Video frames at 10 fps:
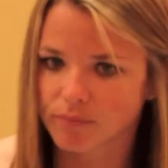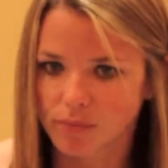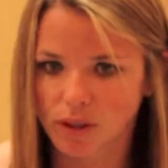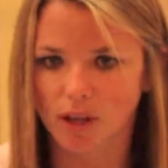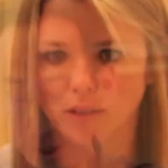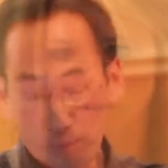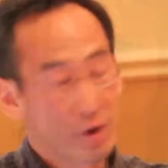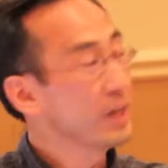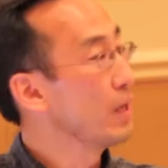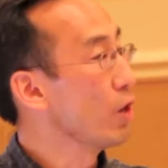of
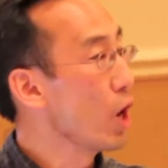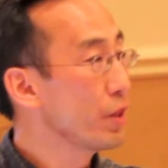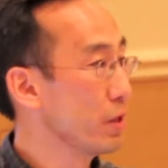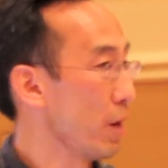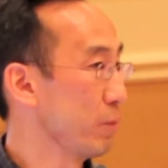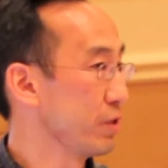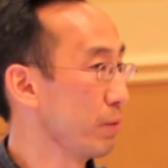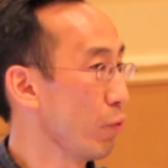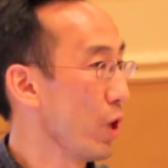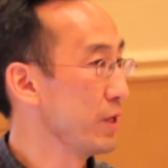knowledge from
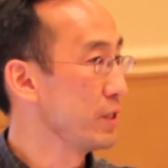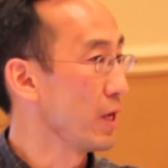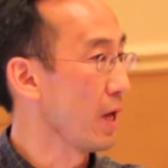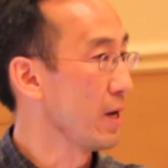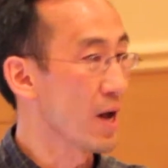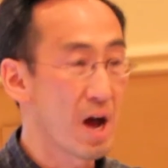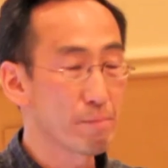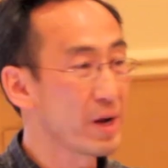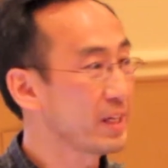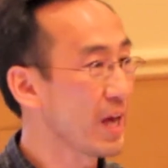the, the leading
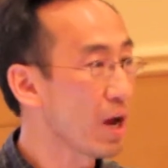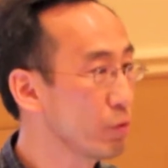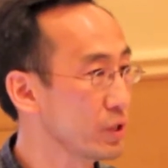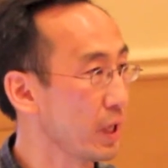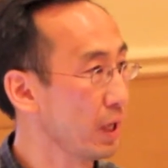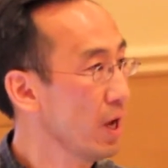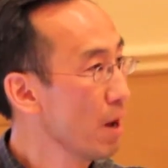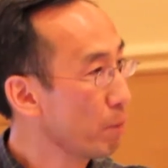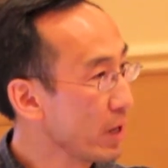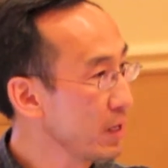math experts that we
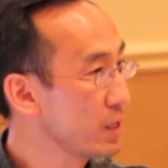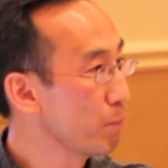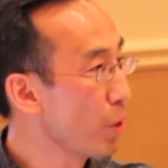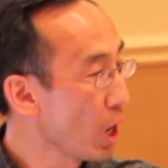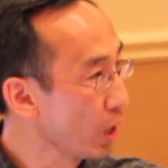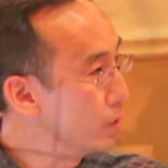have out there.